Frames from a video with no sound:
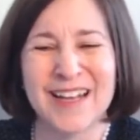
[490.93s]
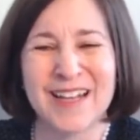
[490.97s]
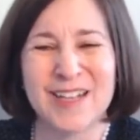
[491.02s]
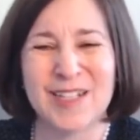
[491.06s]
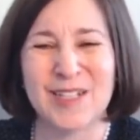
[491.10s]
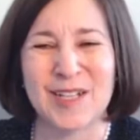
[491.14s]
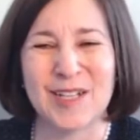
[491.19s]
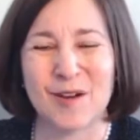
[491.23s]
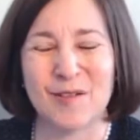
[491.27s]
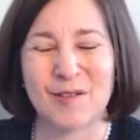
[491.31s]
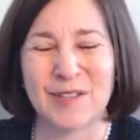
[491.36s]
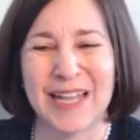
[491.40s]

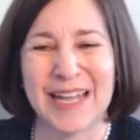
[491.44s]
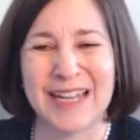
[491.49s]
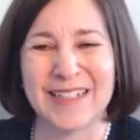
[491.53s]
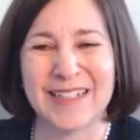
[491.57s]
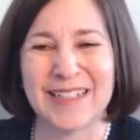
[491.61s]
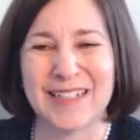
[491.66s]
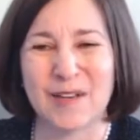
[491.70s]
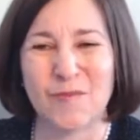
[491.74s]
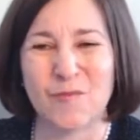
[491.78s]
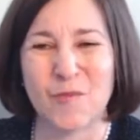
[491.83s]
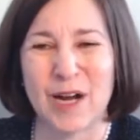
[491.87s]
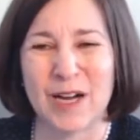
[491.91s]
So
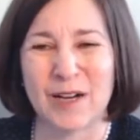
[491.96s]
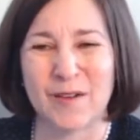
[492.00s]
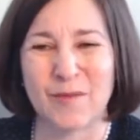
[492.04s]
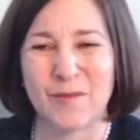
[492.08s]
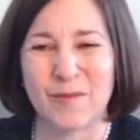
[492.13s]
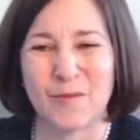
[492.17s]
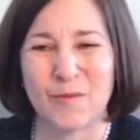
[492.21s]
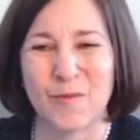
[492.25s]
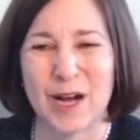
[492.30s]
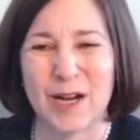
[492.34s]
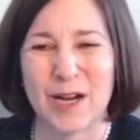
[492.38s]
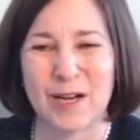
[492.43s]
Langston, why
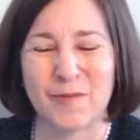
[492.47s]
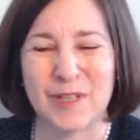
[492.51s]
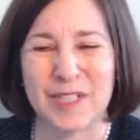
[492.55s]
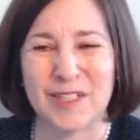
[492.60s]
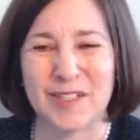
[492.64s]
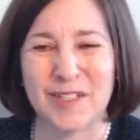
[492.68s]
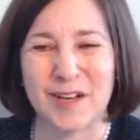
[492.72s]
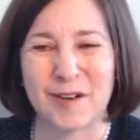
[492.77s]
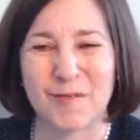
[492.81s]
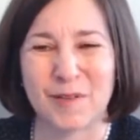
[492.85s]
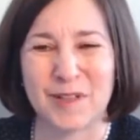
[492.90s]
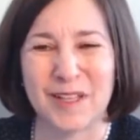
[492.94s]
don't we
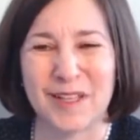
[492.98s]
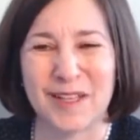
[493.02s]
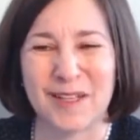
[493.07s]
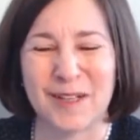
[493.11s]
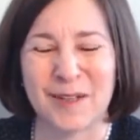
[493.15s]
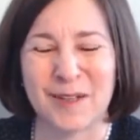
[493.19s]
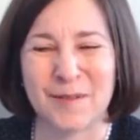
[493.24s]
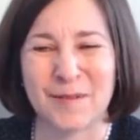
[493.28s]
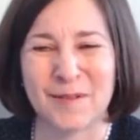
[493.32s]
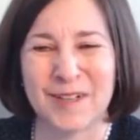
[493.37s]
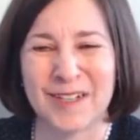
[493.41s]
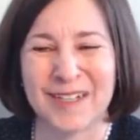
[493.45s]
start with
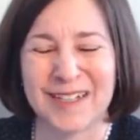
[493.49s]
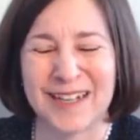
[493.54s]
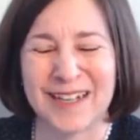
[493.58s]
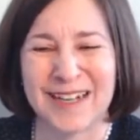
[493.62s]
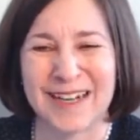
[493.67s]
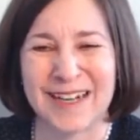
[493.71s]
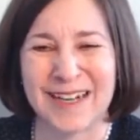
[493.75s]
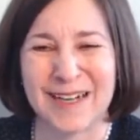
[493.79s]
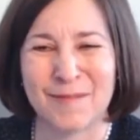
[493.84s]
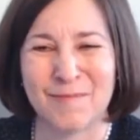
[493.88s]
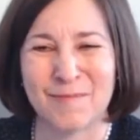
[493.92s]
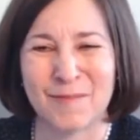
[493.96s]
you
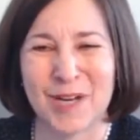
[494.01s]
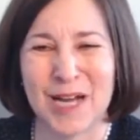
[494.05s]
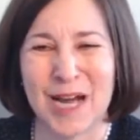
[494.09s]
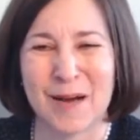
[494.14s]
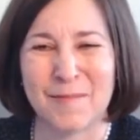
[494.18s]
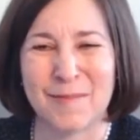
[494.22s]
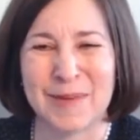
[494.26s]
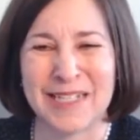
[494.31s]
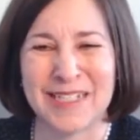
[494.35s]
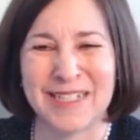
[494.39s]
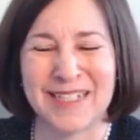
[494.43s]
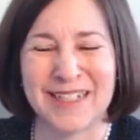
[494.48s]

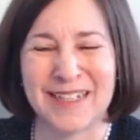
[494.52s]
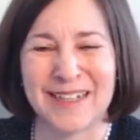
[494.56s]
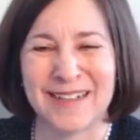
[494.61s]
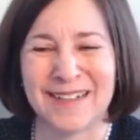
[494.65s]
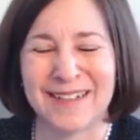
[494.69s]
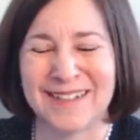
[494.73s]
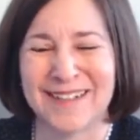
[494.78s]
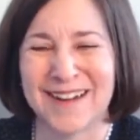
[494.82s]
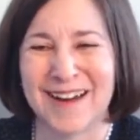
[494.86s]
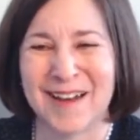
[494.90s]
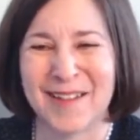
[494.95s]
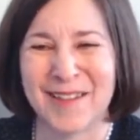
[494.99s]
commenting
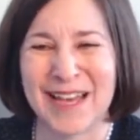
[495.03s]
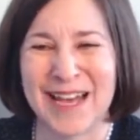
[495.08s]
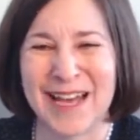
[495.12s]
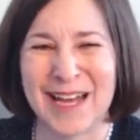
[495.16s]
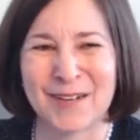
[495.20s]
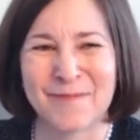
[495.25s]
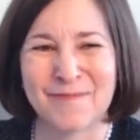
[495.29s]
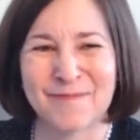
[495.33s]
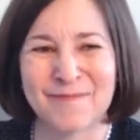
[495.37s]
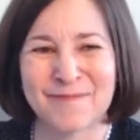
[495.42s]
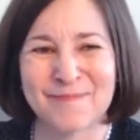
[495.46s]
on that?